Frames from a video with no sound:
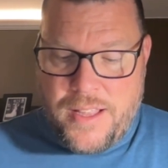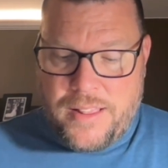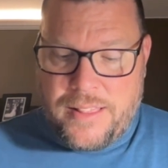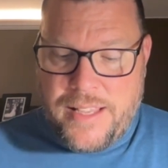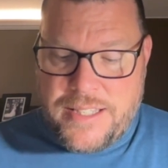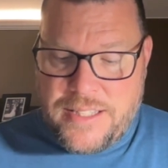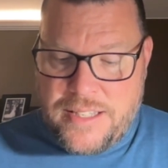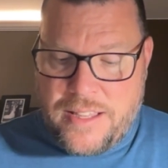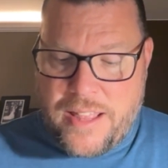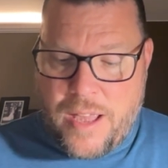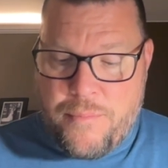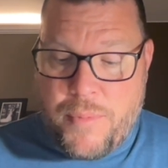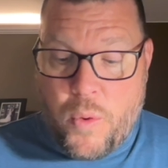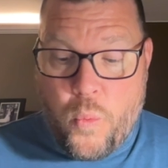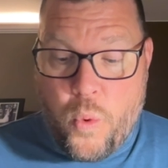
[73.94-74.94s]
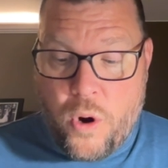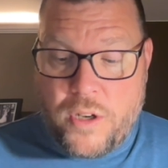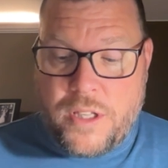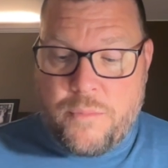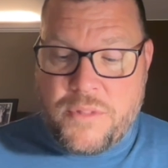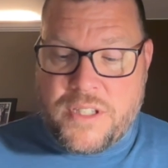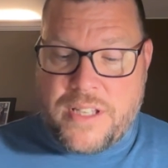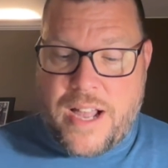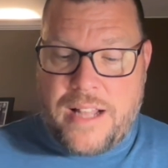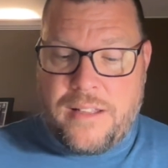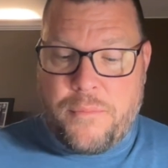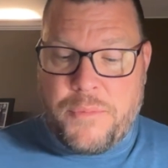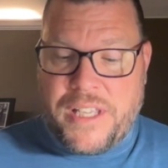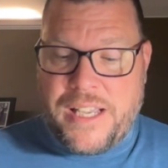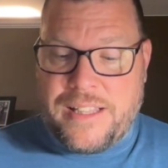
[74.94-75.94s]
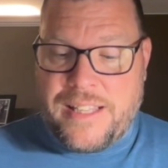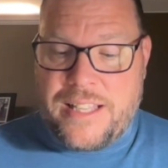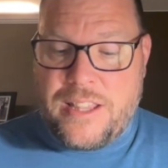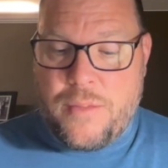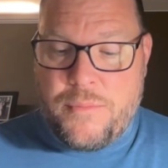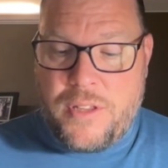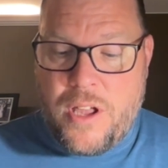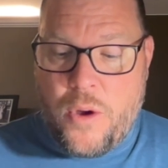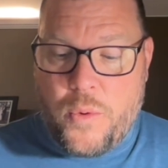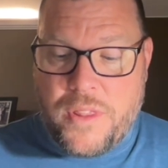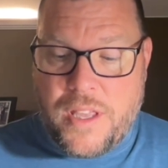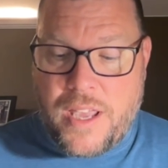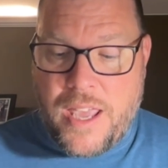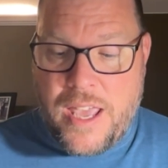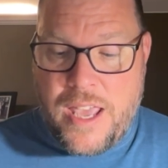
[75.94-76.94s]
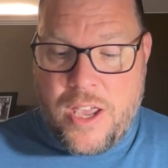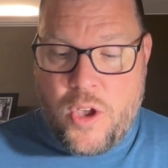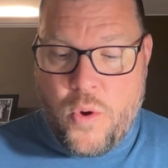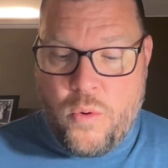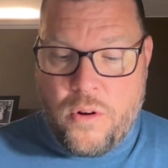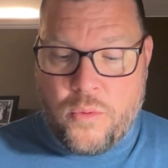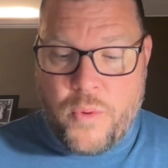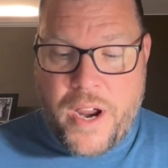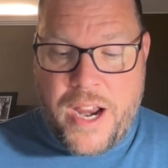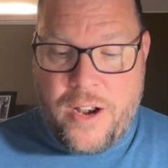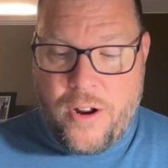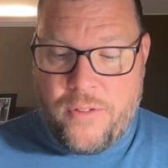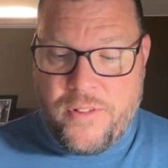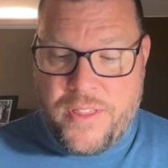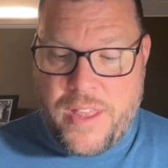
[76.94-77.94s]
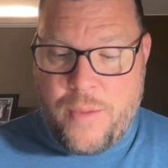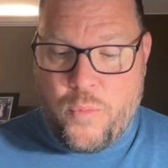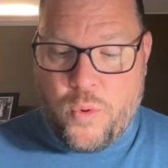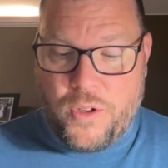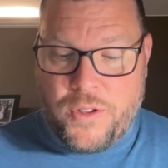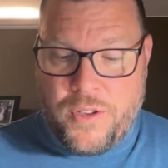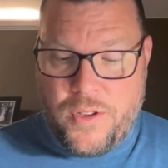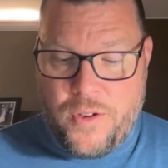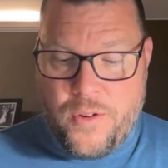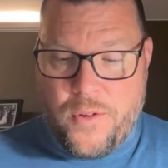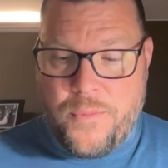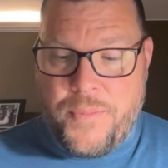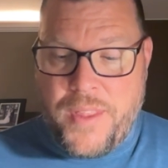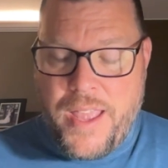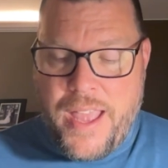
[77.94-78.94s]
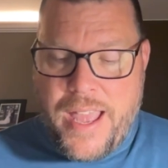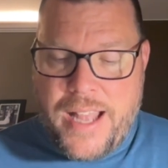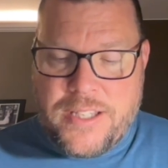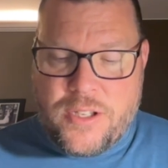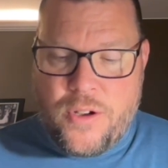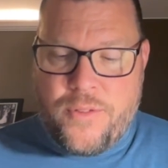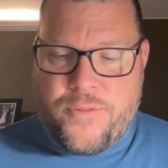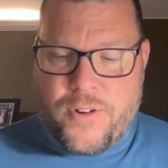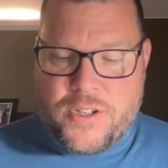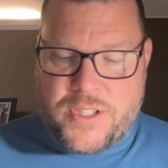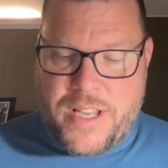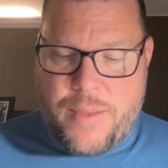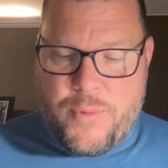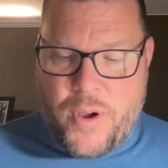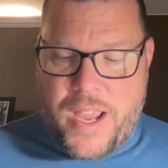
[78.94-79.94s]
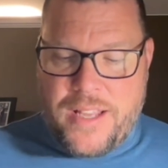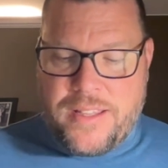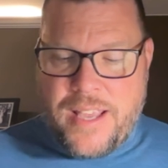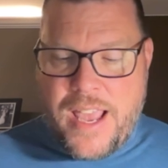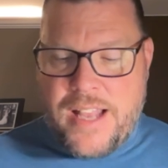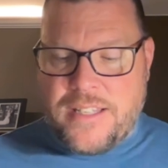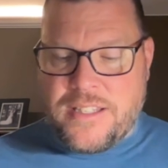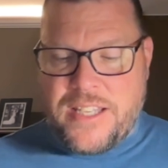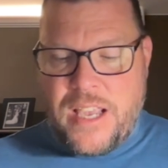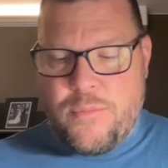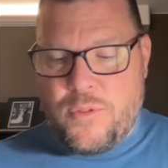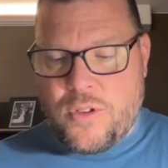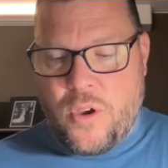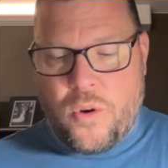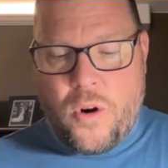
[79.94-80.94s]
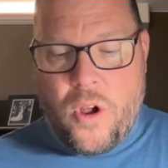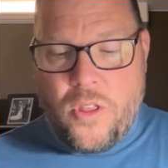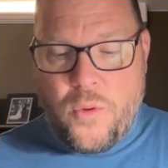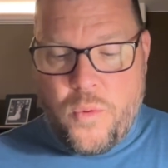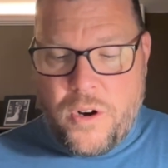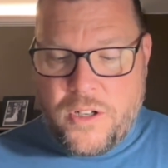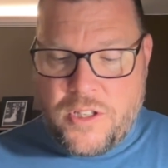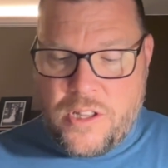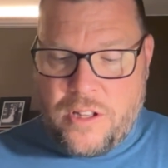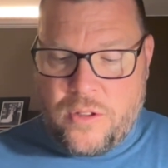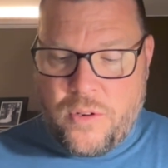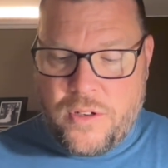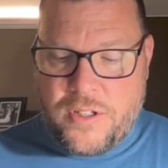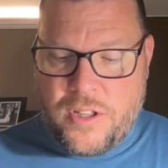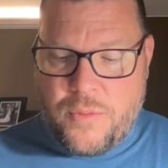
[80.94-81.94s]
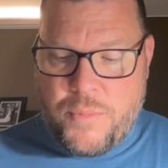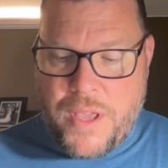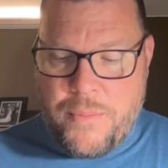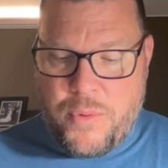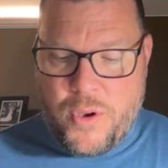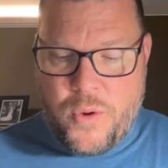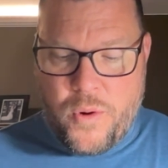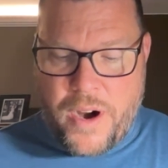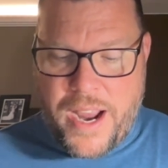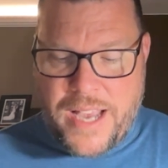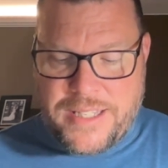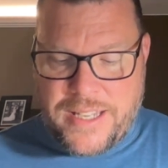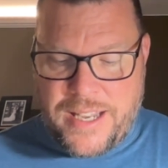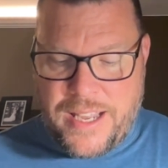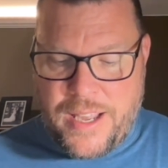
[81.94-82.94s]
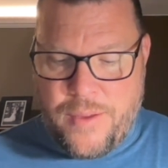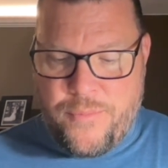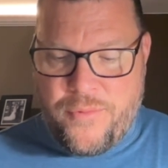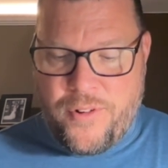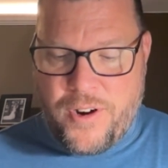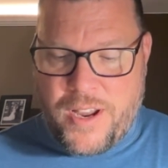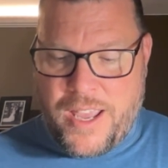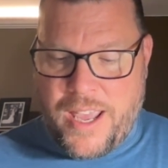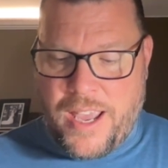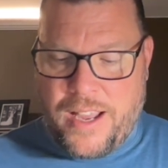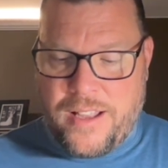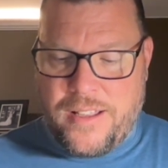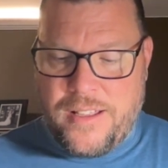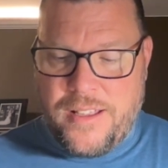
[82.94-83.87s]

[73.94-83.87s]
Listen to them, but warn them solemnly, and let them know what the king who will reign over them will do. And so in 1 Samuel 8:10, Samuel told all the words of the Lord to the people who were asking him for a king.